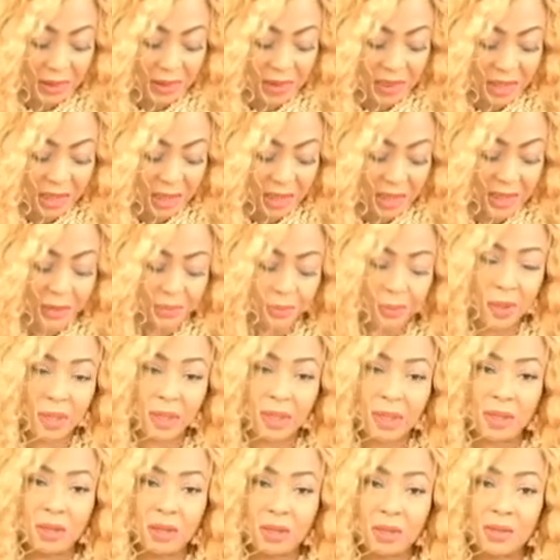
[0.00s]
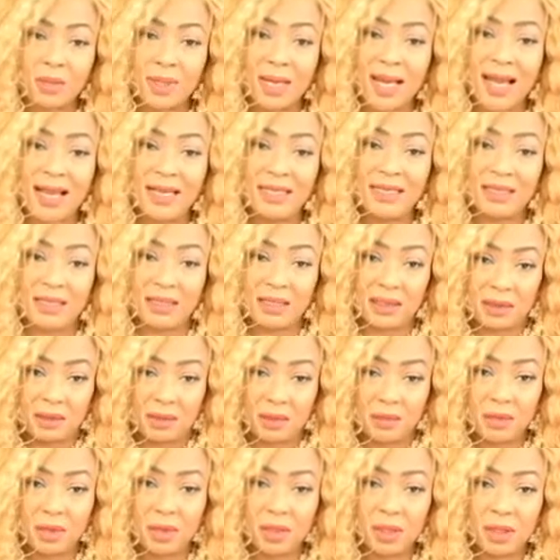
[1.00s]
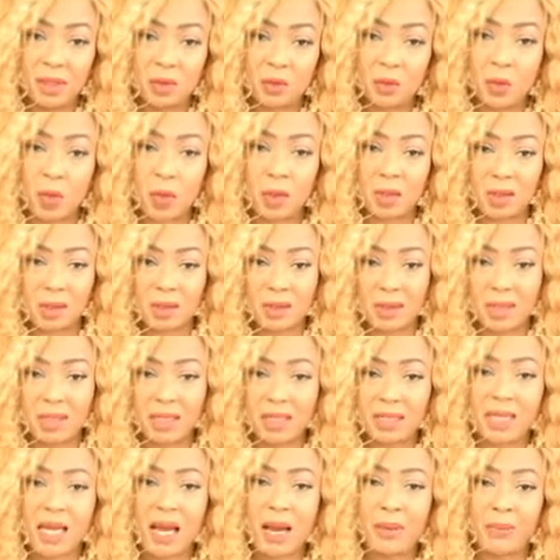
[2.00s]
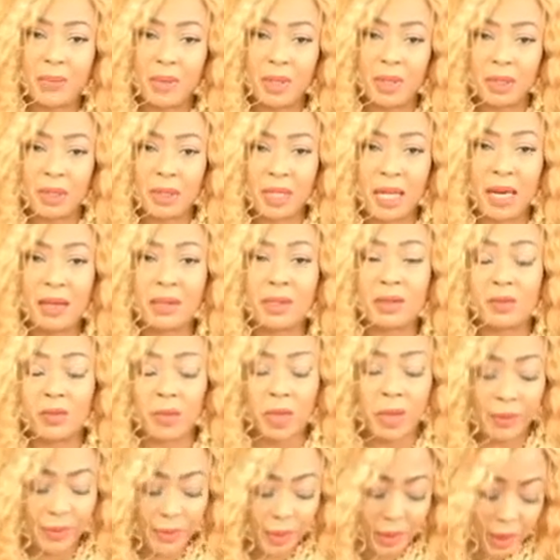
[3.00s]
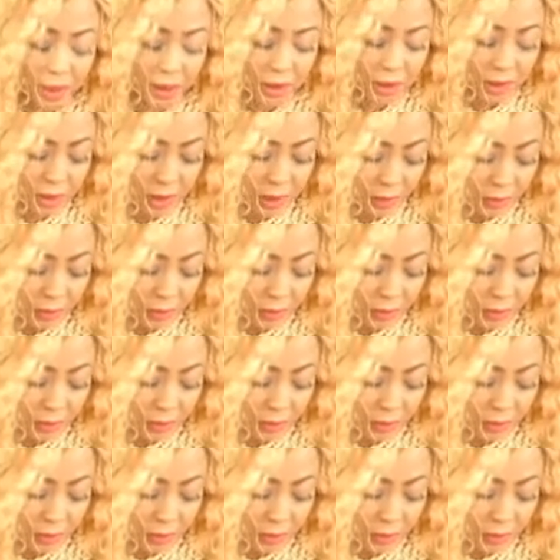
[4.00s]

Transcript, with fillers: things begin to lighten, which is what is happening now that we're reading this